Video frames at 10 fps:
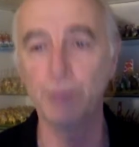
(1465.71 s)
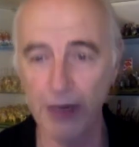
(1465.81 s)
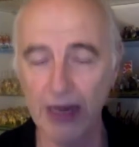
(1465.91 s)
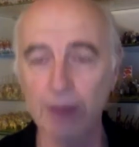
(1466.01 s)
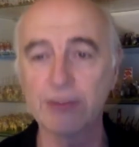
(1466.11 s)

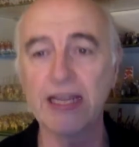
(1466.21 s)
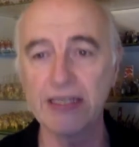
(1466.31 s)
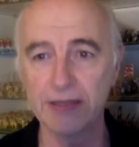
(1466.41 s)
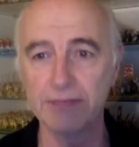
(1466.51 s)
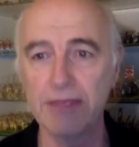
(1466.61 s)
being able to get
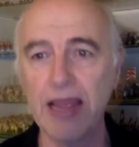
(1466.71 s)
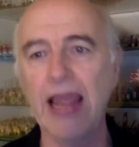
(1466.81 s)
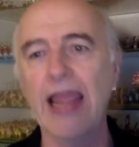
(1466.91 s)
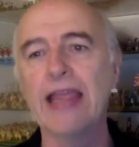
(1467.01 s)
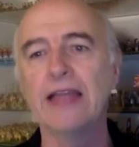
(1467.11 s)
into
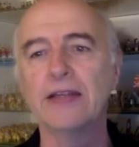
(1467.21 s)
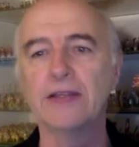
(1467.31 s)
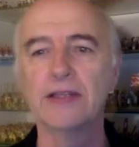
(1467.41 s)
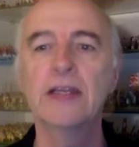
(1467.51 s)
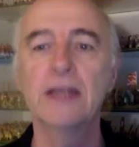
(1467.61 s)
melee
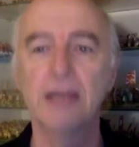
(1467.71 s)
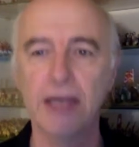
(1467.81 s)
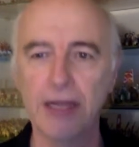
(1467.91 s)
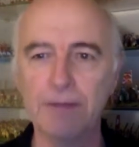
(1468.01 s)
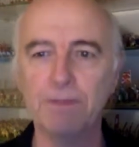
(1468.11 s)
and
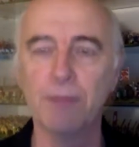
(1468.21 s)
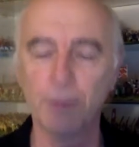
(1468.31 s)
getting